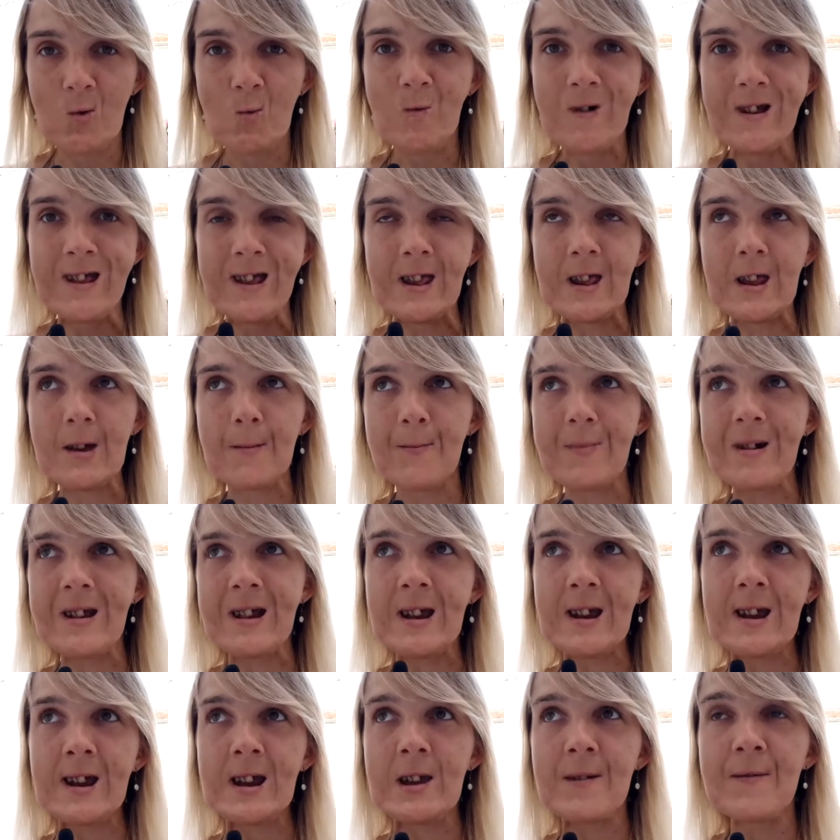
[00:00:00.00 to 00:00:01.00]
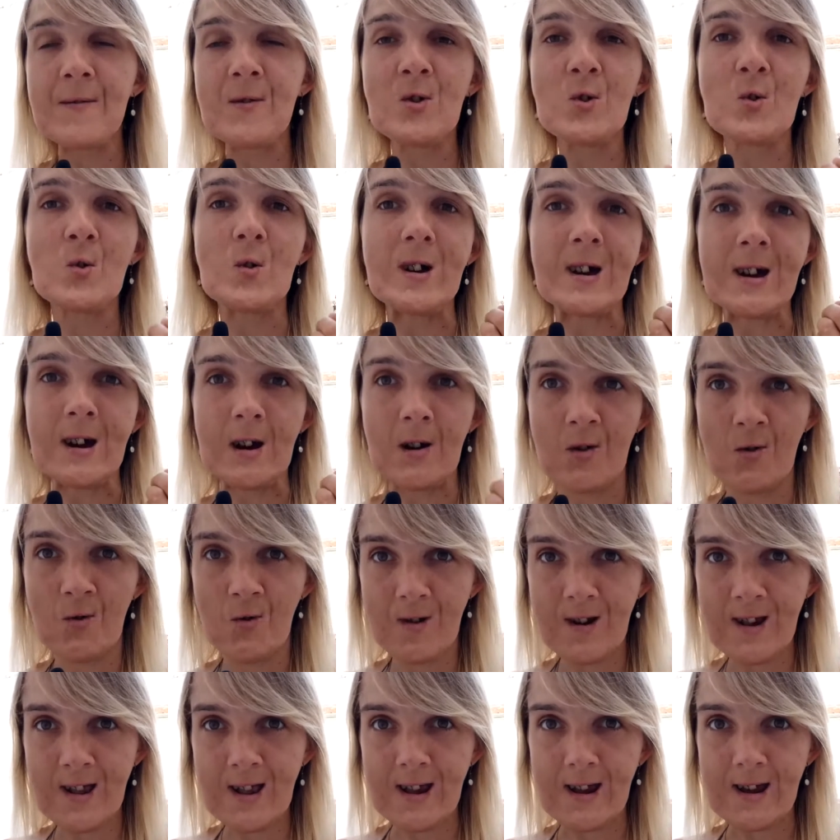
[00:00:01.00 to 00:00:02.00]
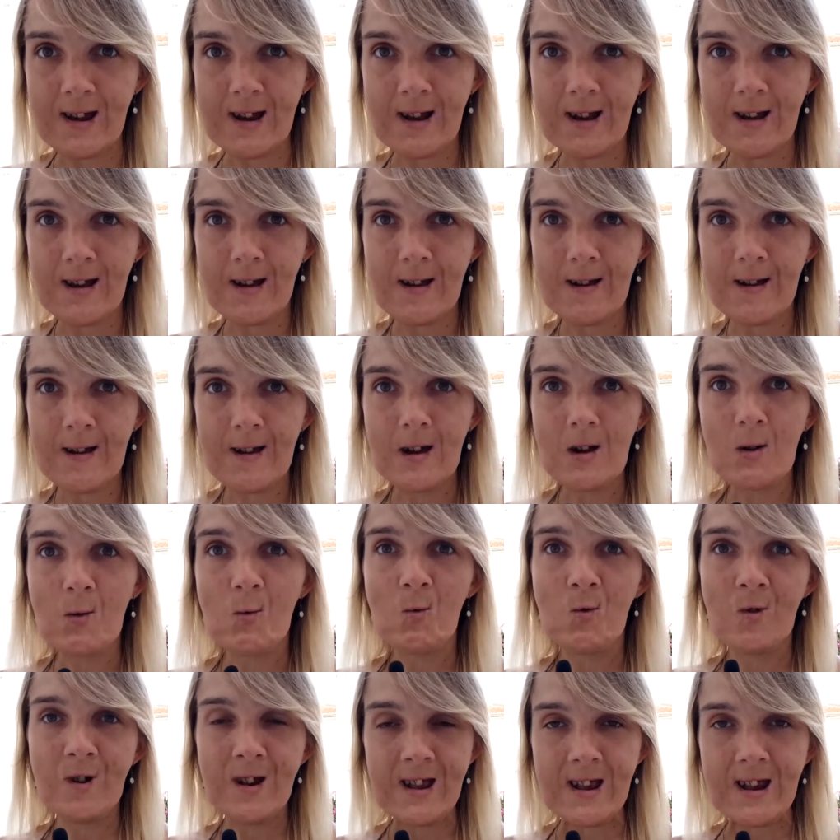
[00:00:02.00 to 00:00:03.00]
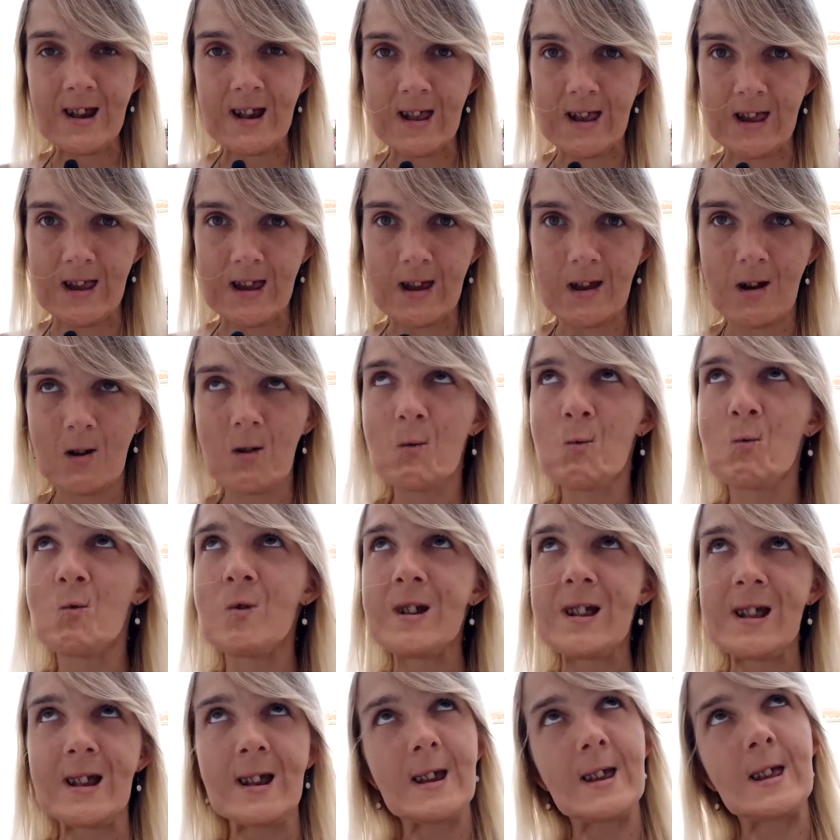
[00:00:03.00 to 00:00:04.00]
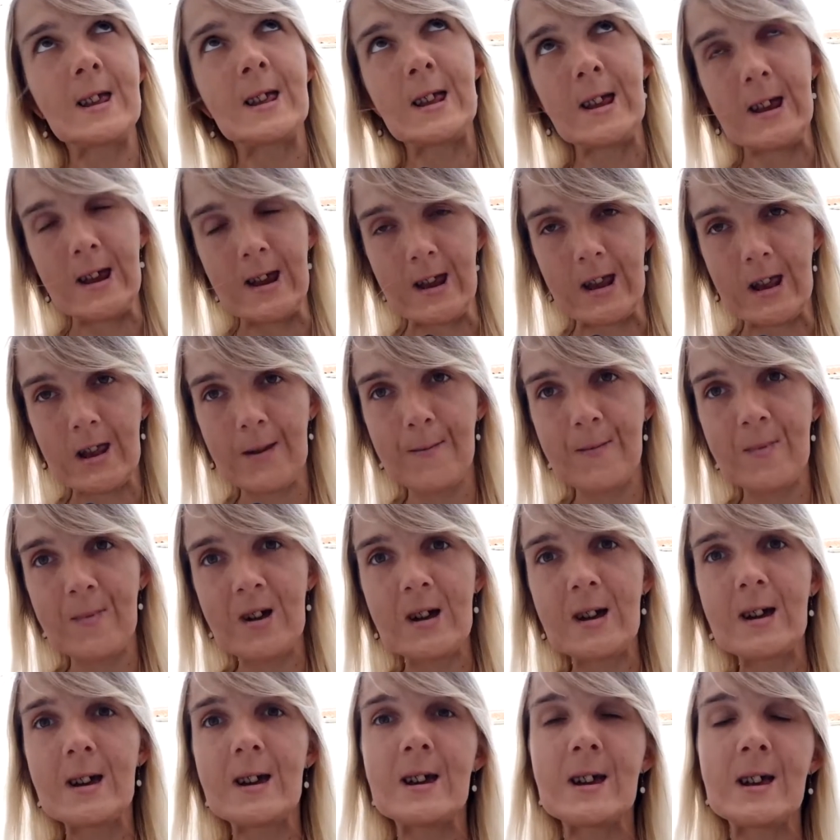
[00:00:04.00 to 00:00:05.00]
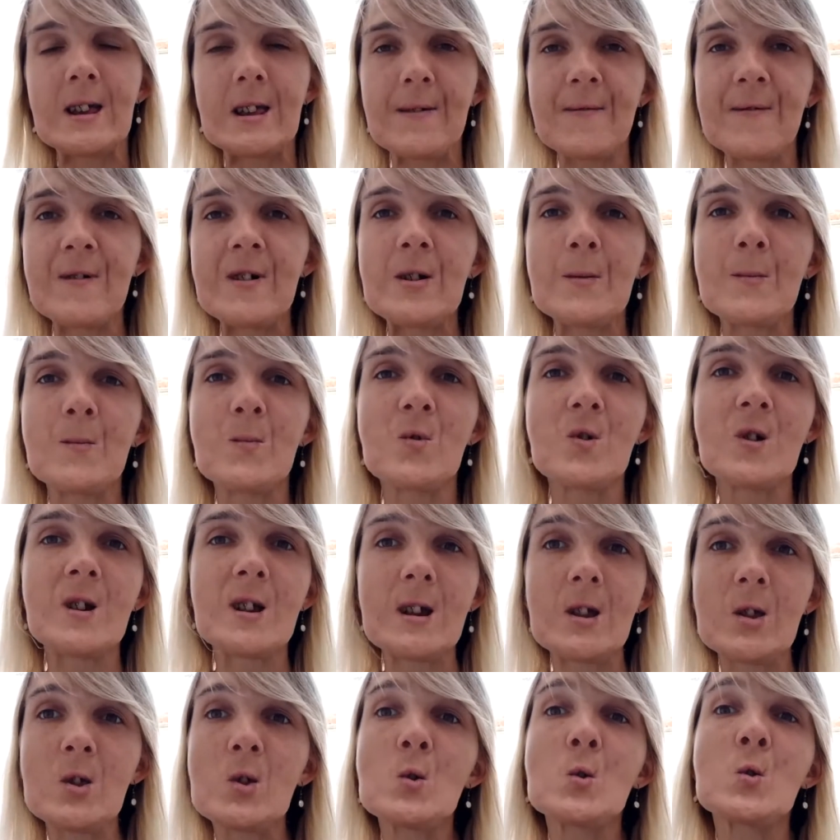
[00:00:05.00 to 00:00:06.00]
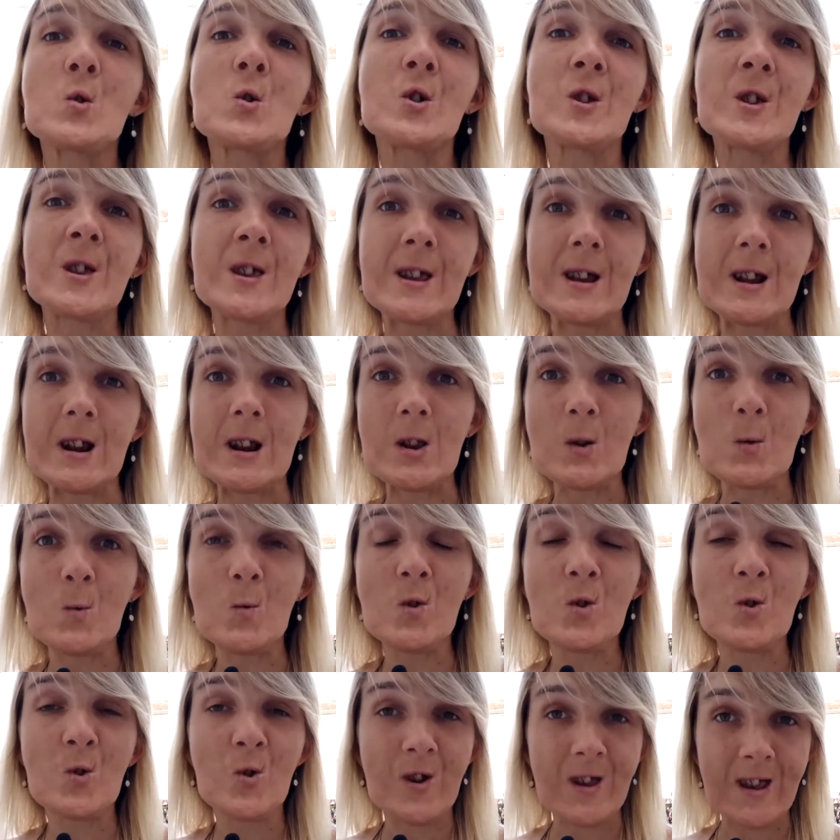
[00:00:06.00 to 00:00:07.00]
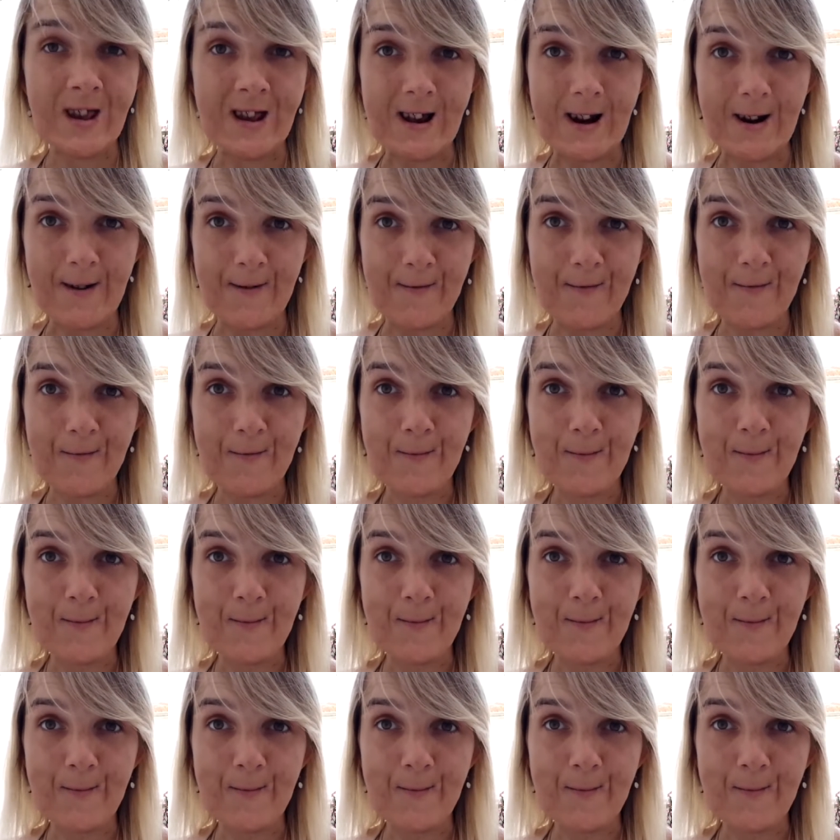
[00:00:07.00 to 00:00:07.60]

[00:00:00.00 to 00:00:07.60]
When somebody gives you a critic, criticism, it's very important to consult with yourself.